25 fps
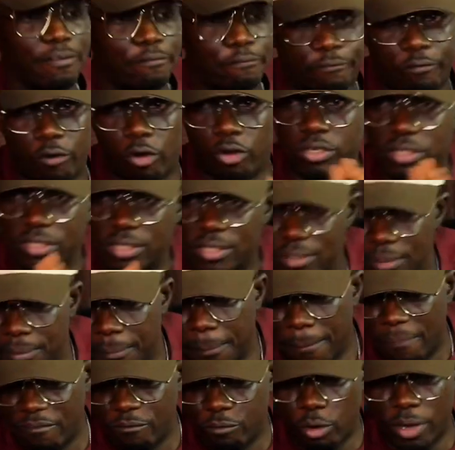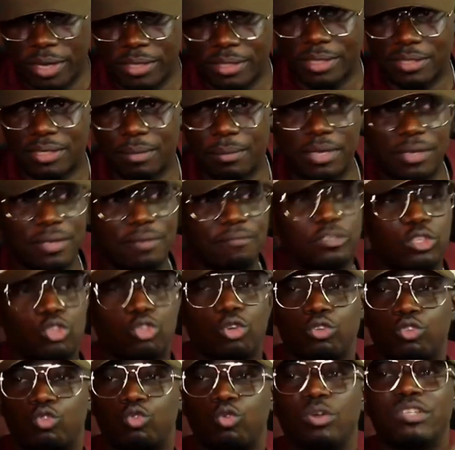a fund for entertainment?
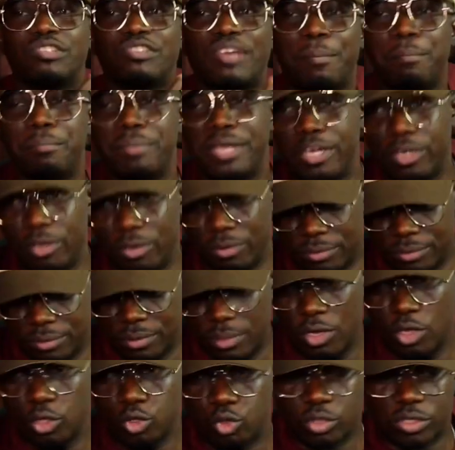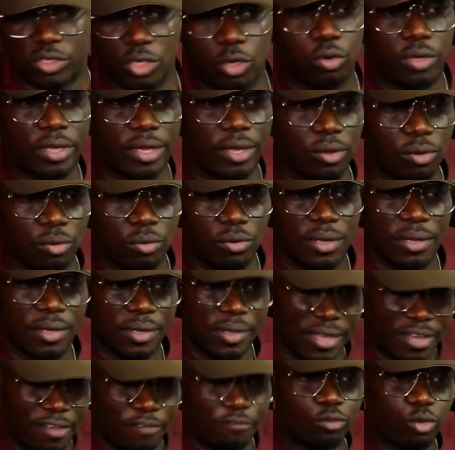If it's just 200 million, to say,
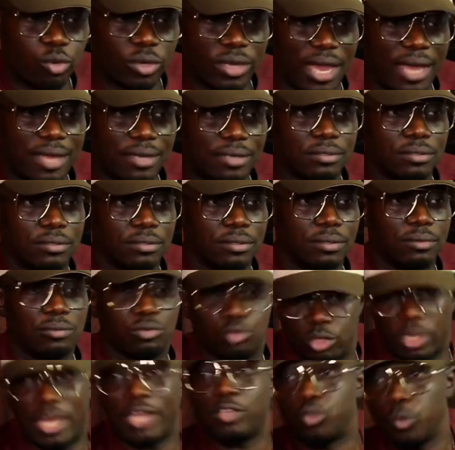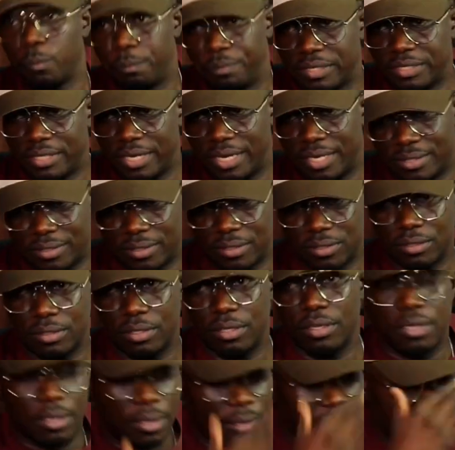okay, if you can, let's do
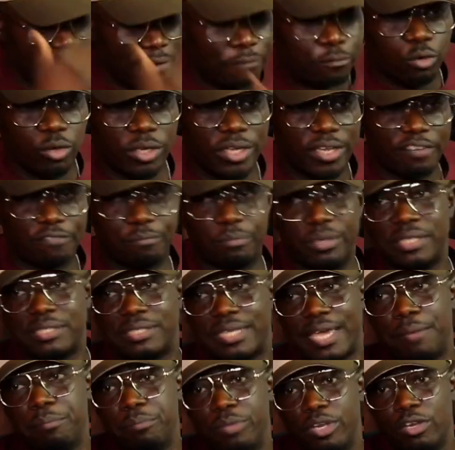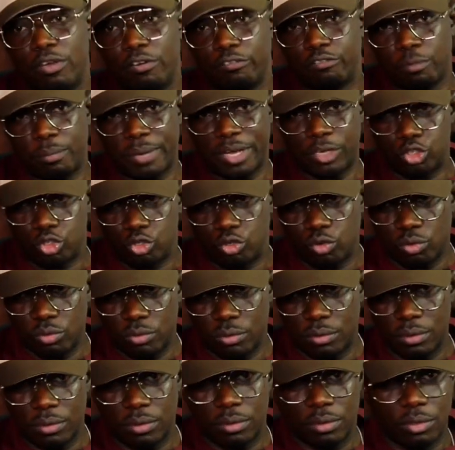business. If you give me 10 million for my
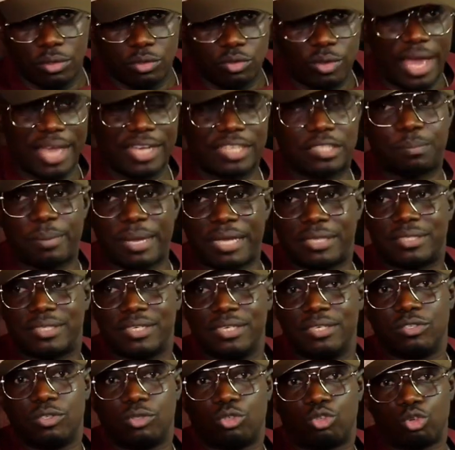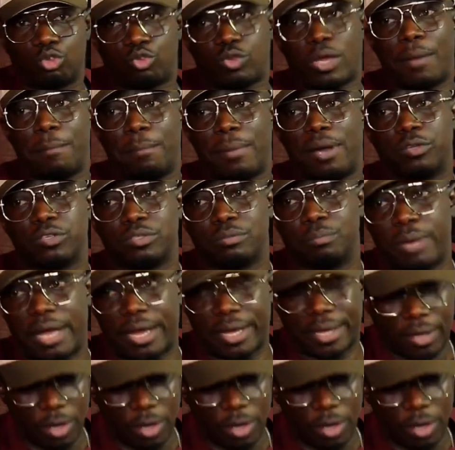show, you are expecting social amounts